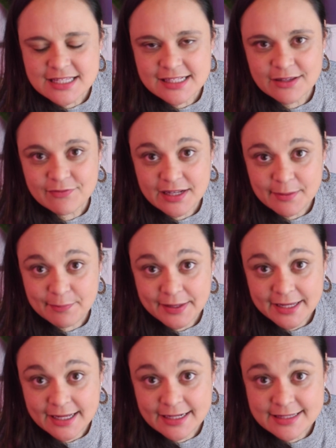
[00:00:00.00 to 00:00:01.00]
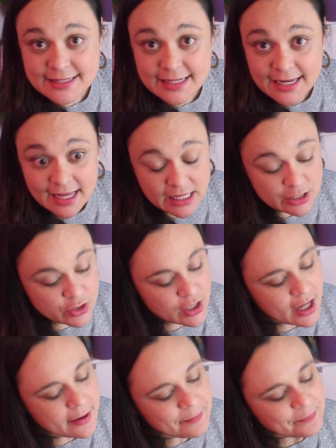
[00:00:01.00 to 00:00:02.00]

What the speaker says: in the Philippines in Asia.